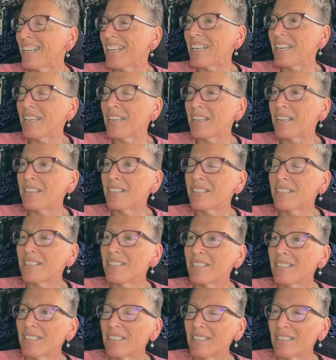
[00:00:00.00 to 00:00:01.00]

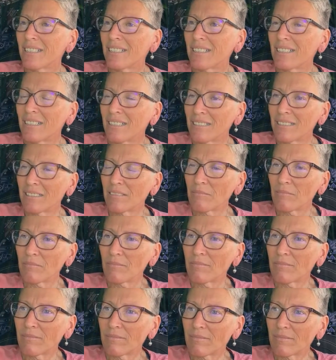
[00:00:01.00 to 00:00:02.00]
And
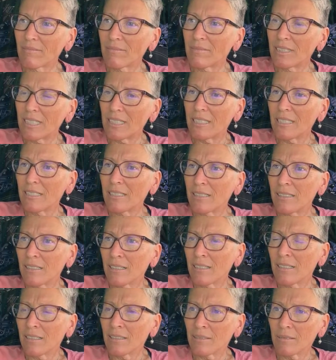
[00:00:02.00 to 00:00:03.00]

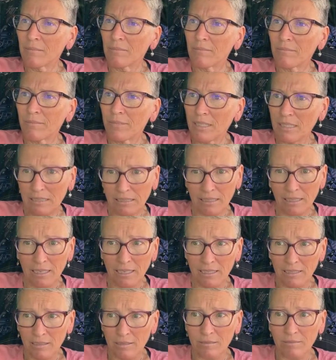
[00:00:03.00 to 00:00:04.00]
then what else did I
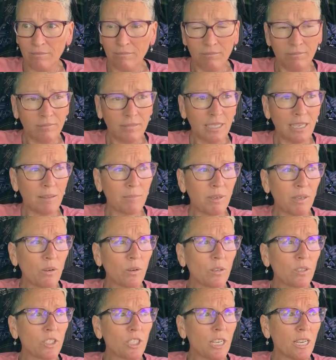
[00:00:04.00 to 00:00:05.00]
do? I got my
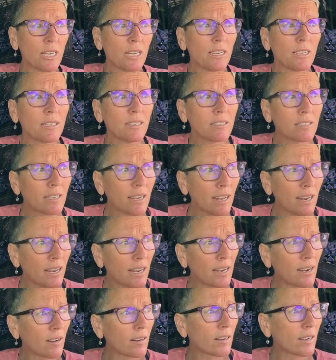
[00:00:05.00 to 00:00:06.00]
oil changed, I got a
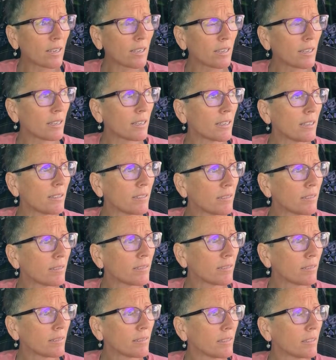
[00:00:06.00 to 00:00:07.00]
haircut.
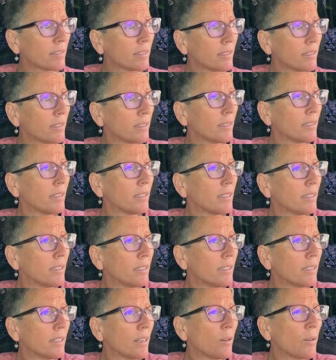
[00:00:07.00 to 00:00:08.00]

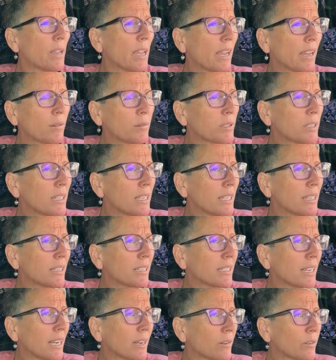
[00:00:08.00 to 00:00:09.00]
Oh yeah, I was gonna get the
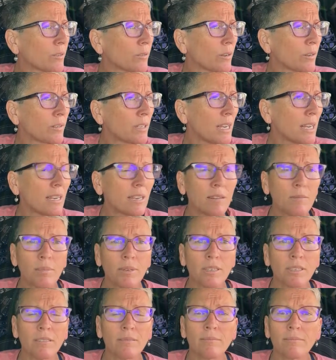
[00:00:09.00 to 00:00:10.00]
tires rotated,
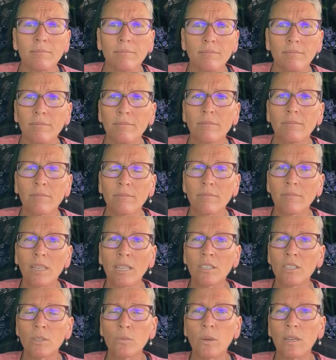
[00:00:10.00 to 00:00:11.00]
but I'll
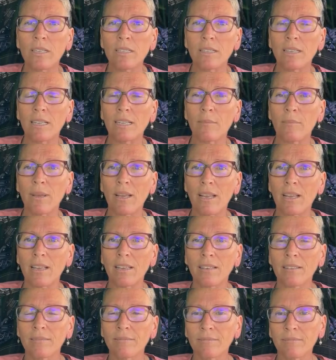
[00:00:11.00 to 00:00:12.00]
just wait until I get back
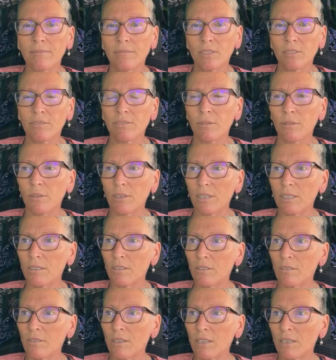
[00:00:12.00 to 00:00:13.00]
to Florida to
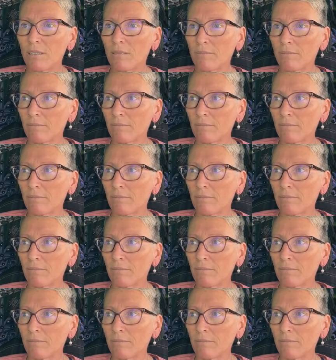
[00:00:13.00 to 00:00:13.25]
do that.